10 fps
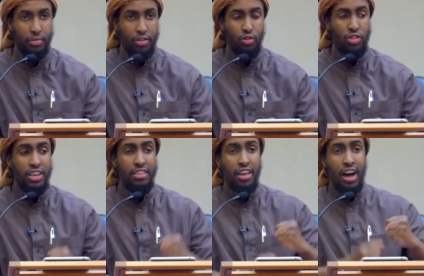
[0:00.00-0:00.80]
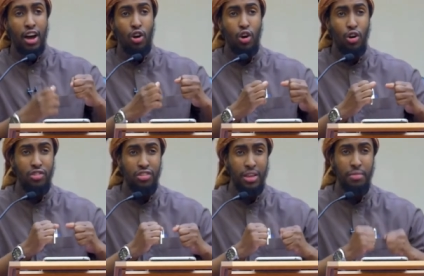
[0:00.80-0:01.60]
So these are
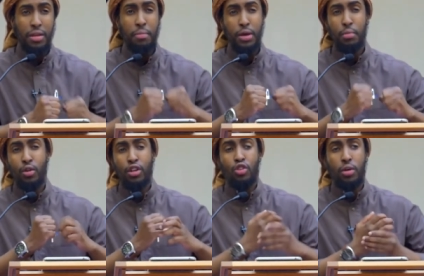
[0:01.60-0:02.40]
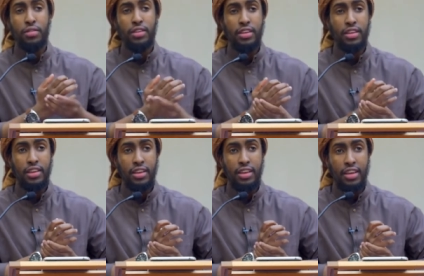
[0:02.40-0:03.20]
concepts that people adopt.
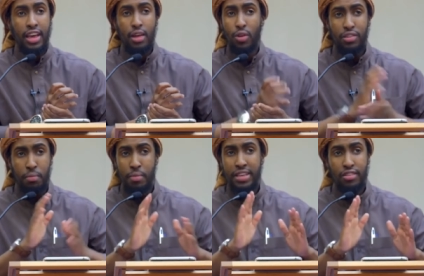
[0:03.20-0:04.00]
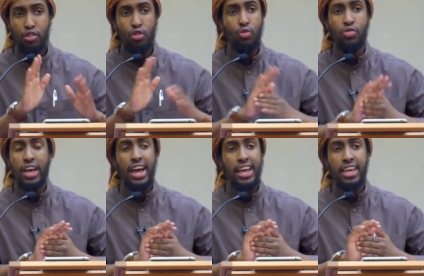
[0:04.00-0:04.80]
And what's best to use,
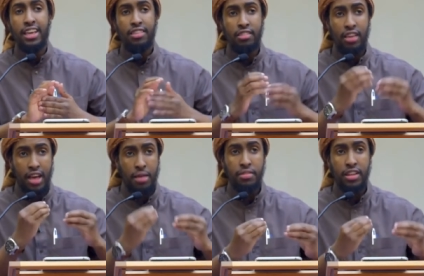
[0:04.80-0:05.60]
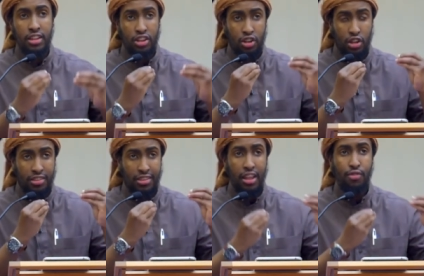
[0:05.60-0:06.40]
ya akhi, is terms that the
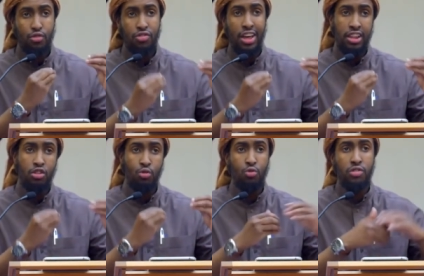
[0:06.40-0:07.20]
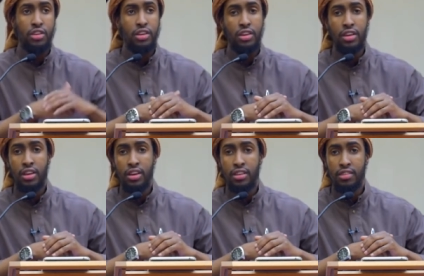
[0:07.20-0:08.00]
Salaf al-Salih used.
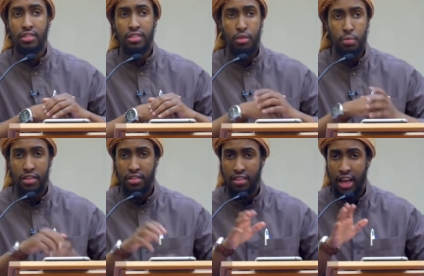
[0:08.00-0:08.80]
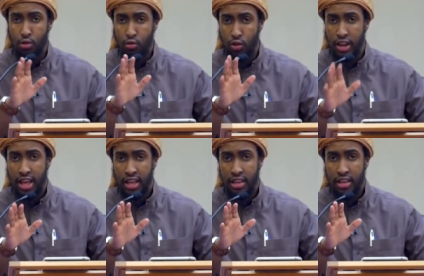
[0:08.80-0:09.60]
This person is Ahlul
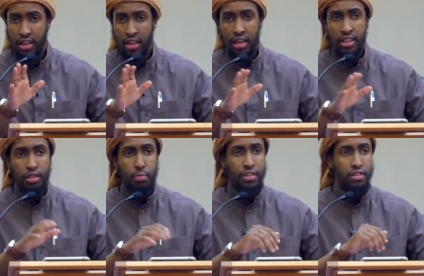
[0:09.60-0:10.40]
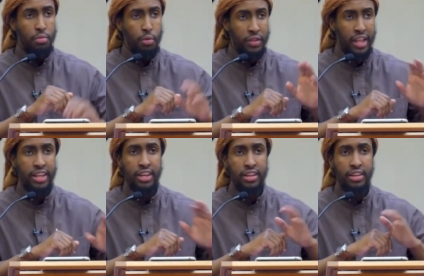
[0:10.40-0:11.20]
Sunnah, this person is a Mubtada'.